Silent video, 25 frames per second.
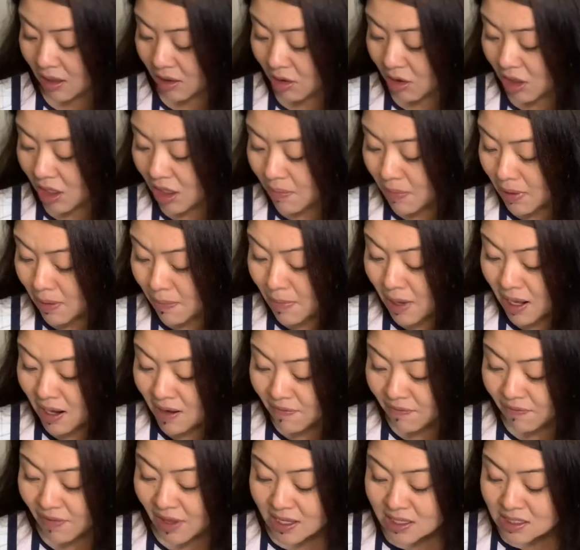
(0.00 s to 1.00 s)
You're going to be
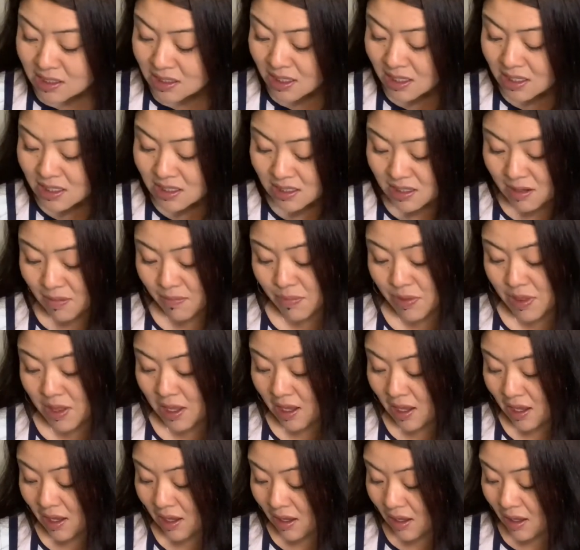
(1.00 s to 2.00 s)
manifesting
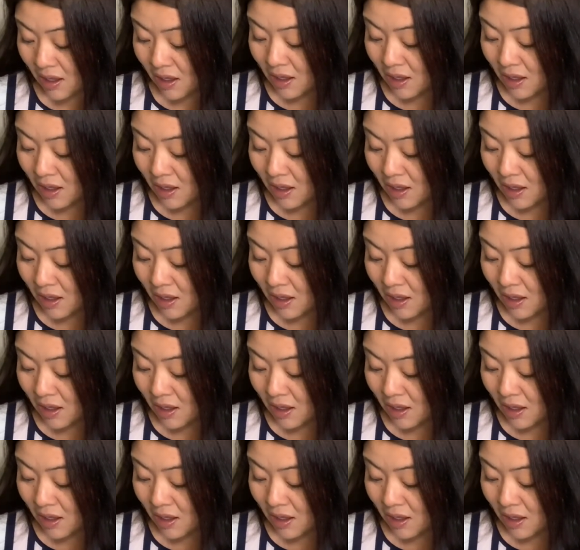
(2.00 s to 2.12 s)
something.